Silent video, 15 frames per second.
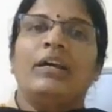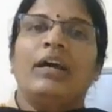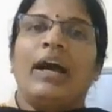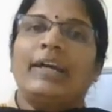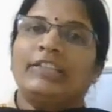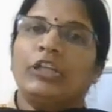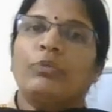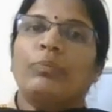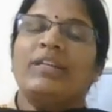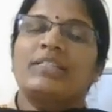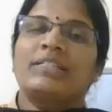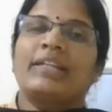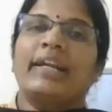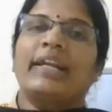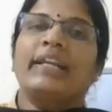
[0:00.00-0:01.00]
I think we
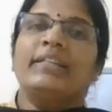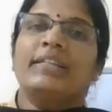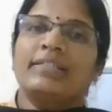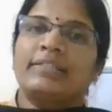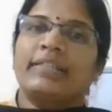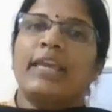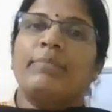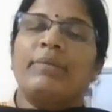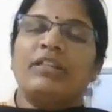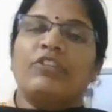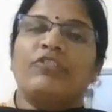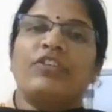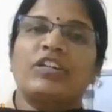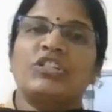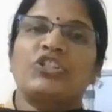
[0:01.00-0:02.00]
studied the same in the
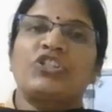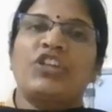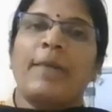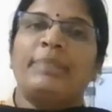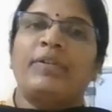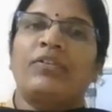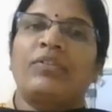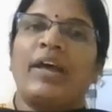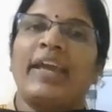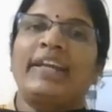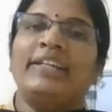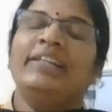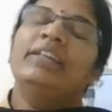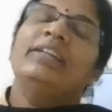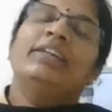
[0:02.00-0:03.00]
first chapter,
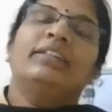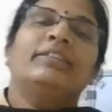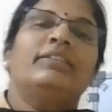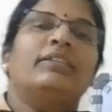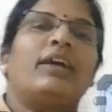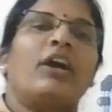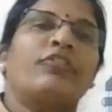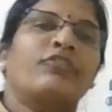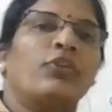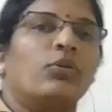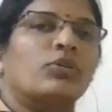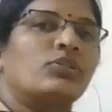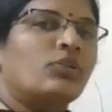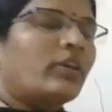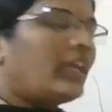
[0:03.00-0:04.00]
right? Of
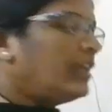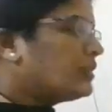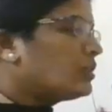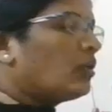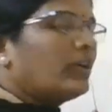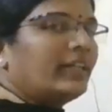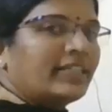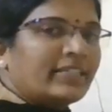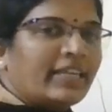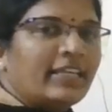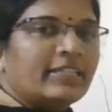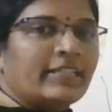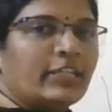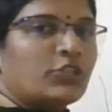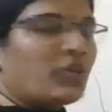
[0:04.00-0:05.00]
course, okay. So it's
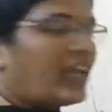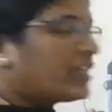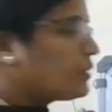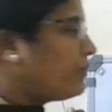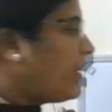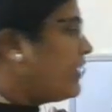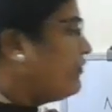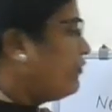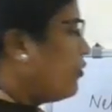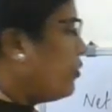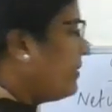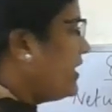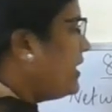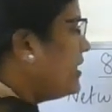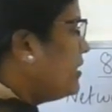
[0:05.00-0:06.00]
easy to explain for
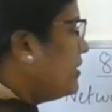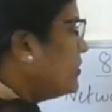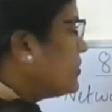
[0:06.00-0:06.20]
me.